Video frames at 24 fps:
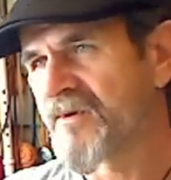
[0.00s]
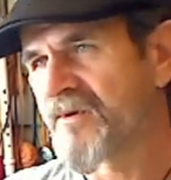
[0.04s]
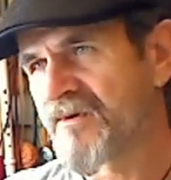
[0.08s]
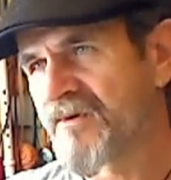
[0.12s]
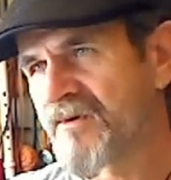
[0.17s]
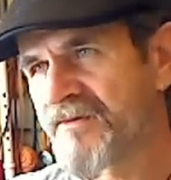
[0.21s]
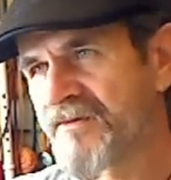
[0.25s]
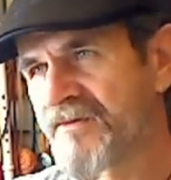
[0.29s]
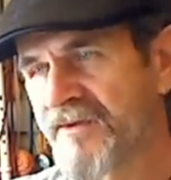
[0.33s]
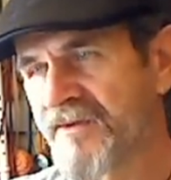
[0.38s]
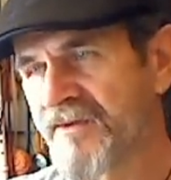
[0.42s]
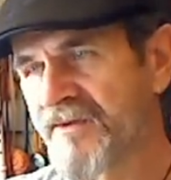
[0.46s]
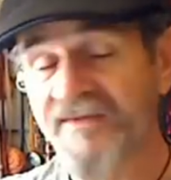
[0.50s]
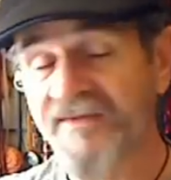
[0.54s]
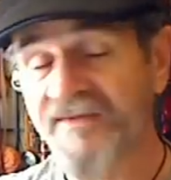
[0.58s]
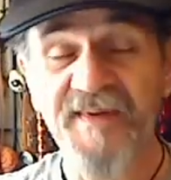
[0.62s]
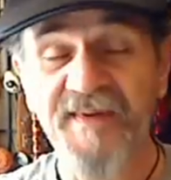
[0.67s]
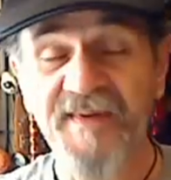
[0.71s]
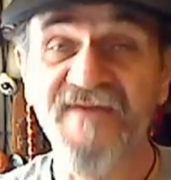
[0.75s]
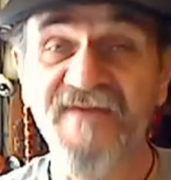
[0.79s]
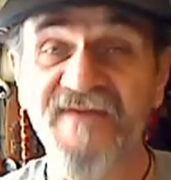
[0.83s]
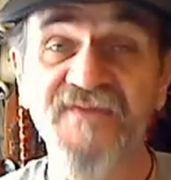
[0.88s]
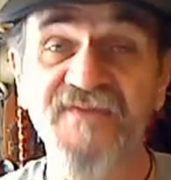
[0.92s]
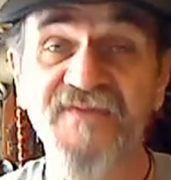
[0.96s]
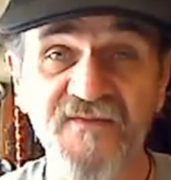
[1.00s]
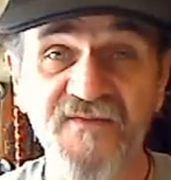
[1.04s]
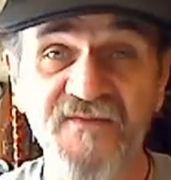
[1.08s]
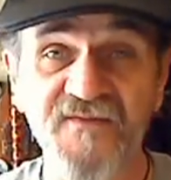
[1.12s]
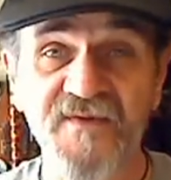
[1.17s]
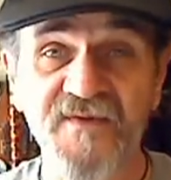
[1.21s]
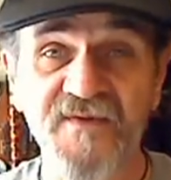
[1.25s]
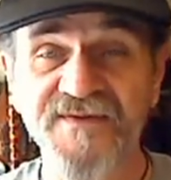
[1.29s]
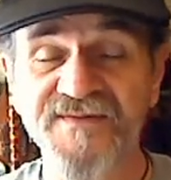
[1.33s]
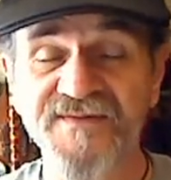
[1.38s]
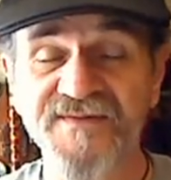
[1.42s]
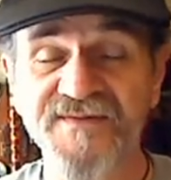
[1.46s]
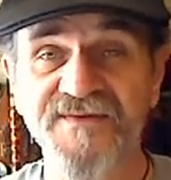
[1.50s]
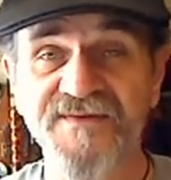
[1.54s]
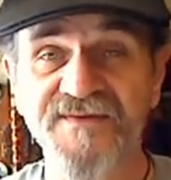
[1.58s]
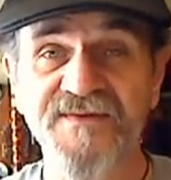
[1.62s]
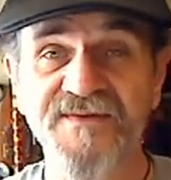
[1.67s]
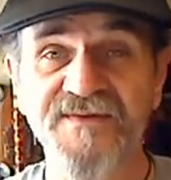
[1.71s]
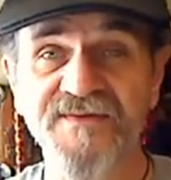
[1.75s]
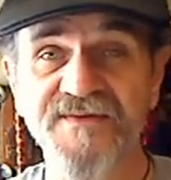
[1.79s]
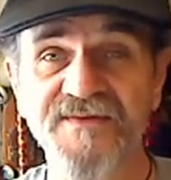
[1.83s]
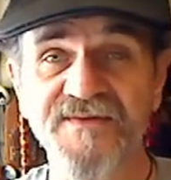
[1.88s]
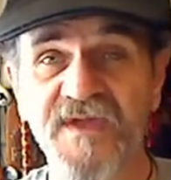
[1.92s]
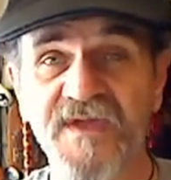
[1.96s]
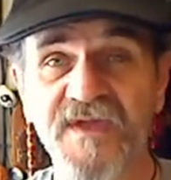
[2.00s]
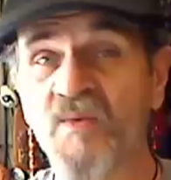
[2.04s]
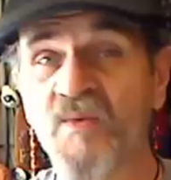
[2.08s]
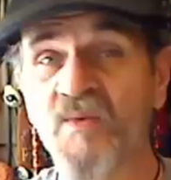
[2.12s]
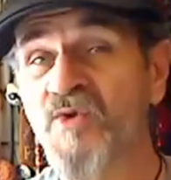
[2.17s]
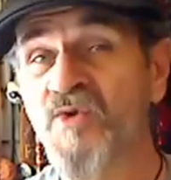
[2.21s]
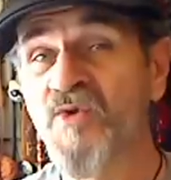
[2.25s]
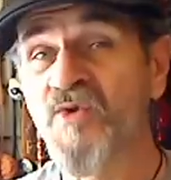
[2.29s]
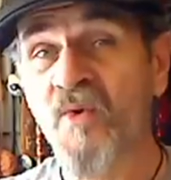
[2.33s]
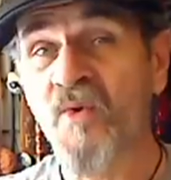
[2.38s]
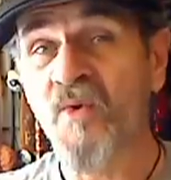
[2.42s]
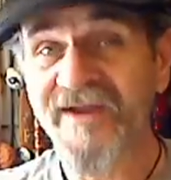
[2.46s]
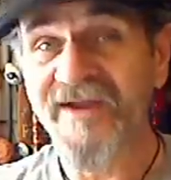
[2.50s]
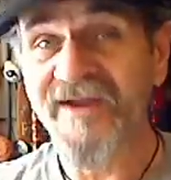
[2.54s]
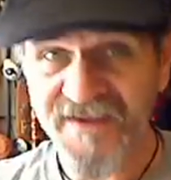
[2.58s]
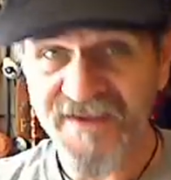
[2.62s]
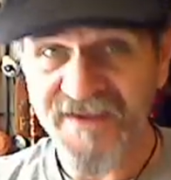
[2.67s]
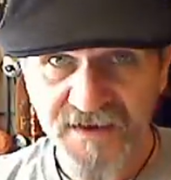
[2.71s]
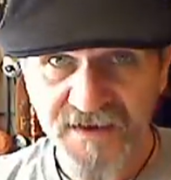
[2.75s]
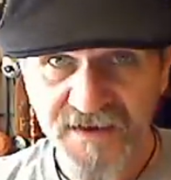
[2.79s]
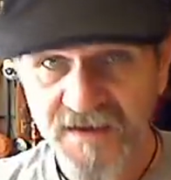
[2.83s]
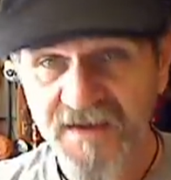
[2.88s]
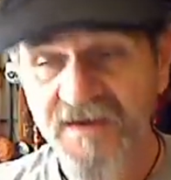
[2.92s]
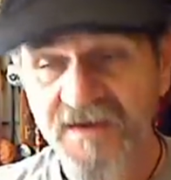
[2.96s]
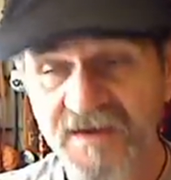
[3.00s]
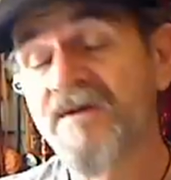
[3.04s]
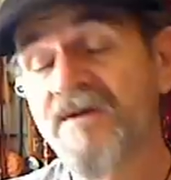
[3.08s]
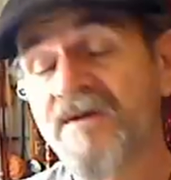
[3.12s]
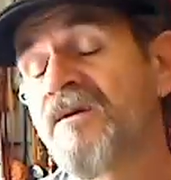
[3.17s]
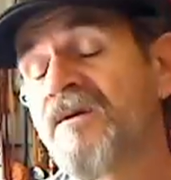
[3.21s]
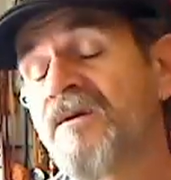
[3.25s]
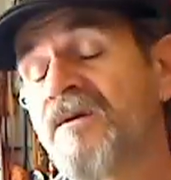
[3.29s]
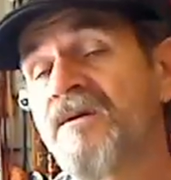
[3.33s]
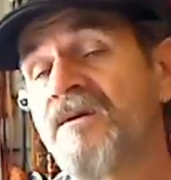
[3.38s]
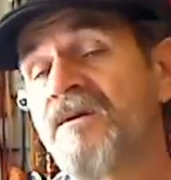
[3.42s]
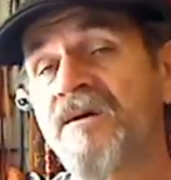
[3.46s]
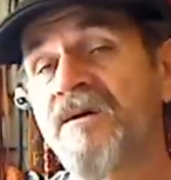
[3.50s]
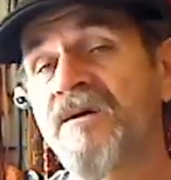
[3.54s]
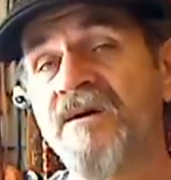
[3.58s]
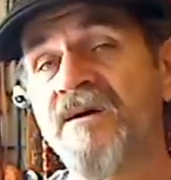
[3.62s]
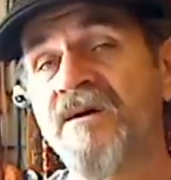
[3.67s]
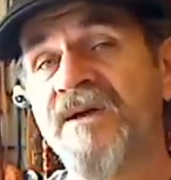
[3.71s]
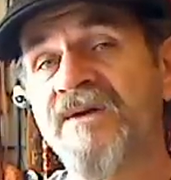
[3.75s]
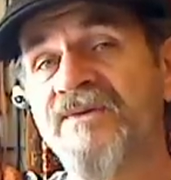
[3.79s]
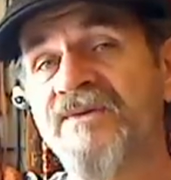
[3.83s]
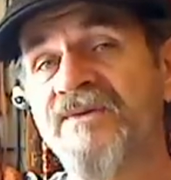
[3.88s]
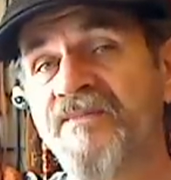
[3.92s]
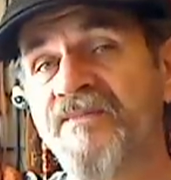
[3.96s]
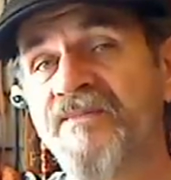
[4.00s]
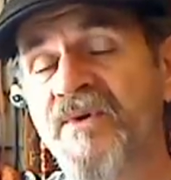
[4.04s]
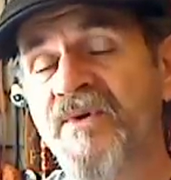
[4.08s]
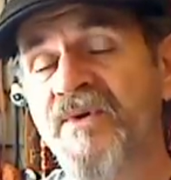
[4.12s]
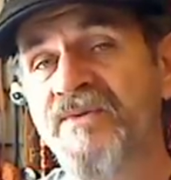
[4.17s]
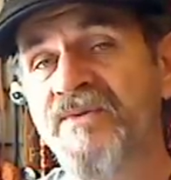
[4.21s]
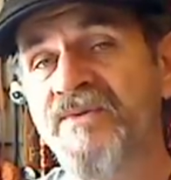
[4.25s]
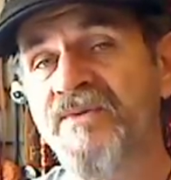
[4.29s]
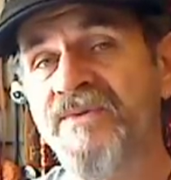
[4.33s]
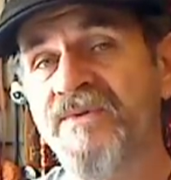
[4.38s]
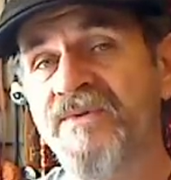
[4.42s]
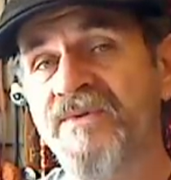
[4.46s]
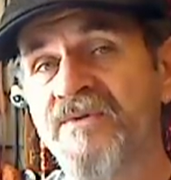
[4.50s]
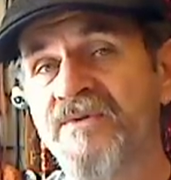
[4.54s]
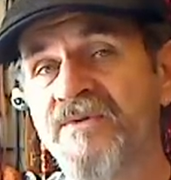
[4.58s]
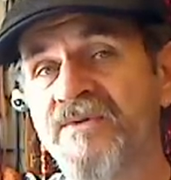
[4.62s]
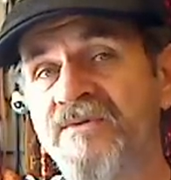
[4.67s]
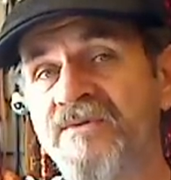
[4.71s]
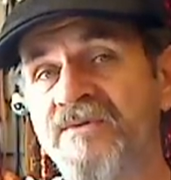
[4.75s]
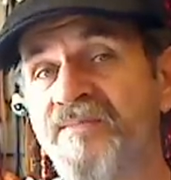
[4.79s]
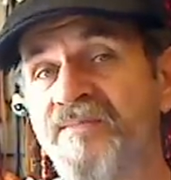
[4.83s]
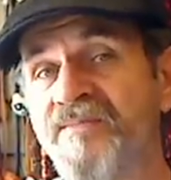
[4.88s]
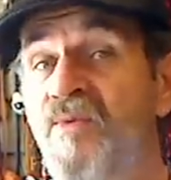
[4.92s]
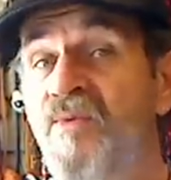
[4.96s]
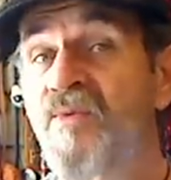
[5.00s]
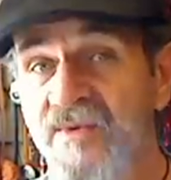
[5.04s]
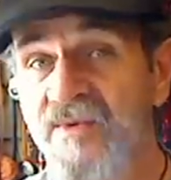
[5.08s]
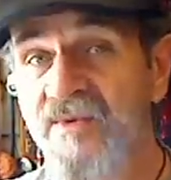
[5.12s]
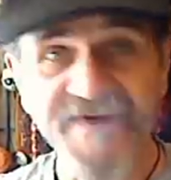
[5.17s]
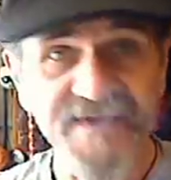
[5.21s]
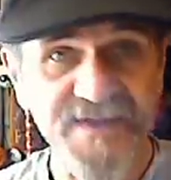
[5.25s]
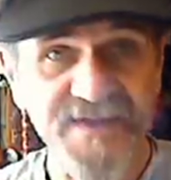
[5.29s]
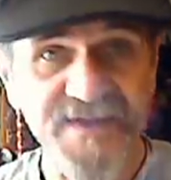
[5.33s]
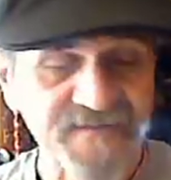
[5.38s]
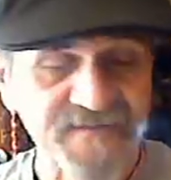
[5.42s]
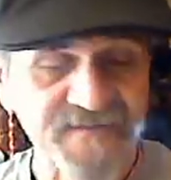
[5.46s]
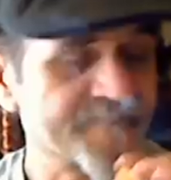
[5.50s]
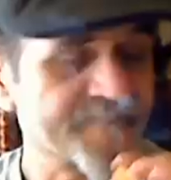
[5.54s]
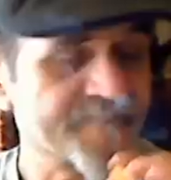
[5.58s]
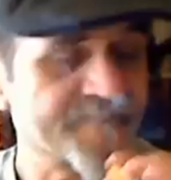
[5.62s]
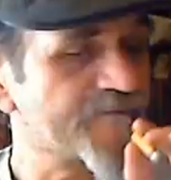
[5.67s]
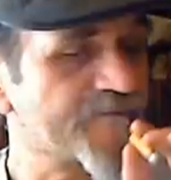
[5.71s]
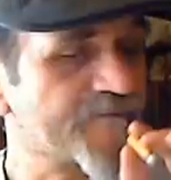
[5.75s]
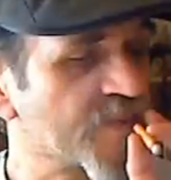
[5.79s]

The pan flute, for instance, is Ecuadorian as opposed to Peruvian.